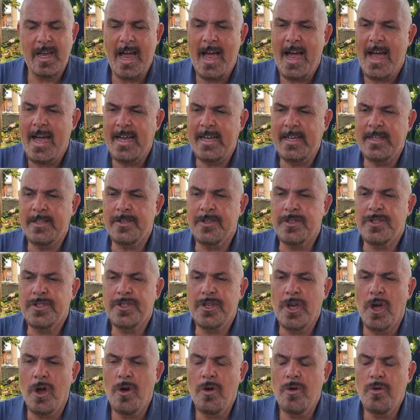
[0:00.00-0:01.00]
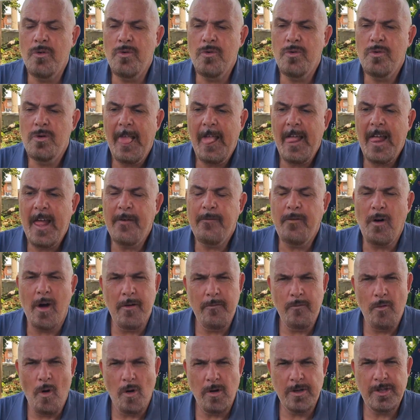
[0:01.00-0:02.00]
And so if I
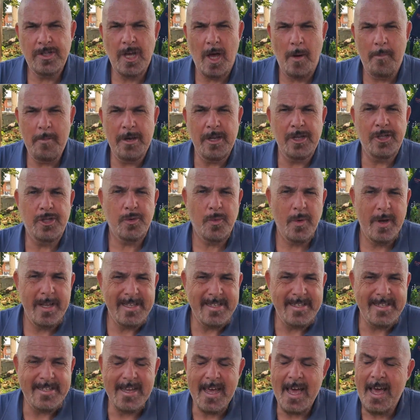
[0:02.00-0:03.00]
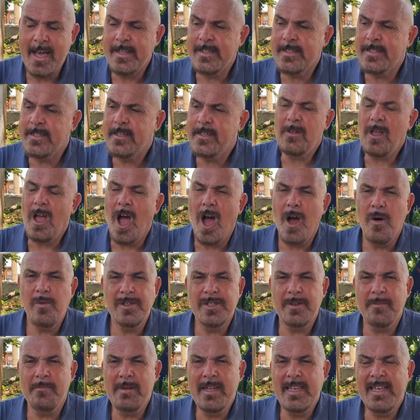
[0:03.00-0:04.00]
rocked up in a twin set, I
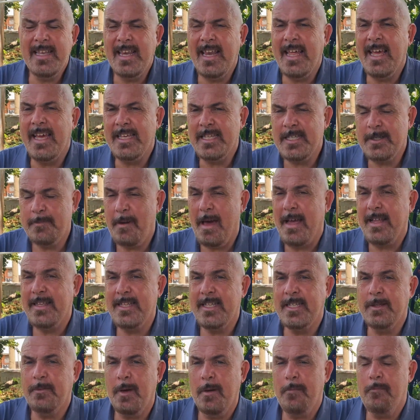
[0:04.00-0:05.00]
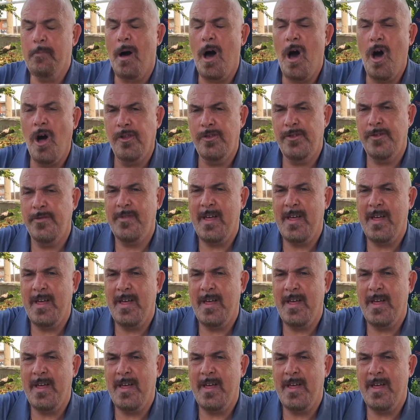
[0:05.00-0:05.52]
was immediately expected to be part of